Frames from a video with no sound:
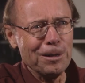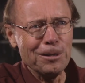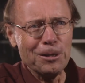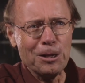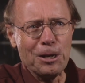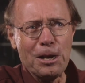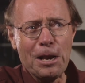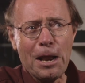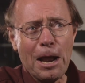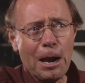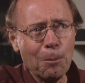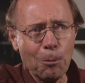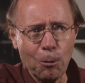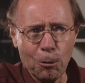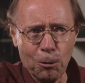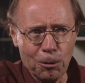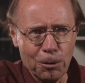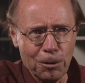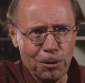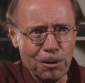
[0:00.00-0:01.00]
in the
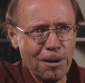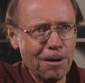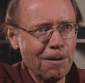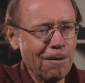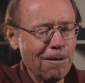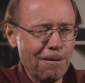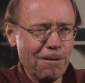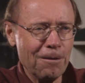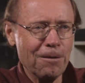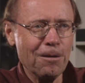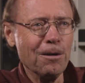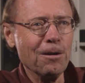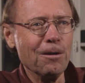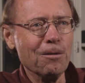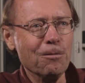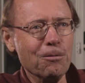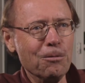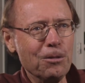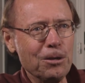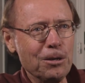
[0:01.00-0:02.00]
neighborhood
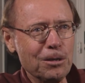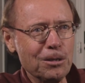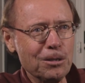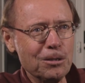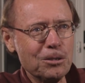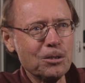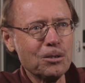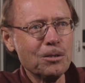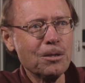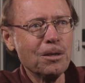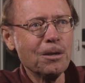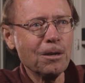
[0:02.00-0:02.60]
of these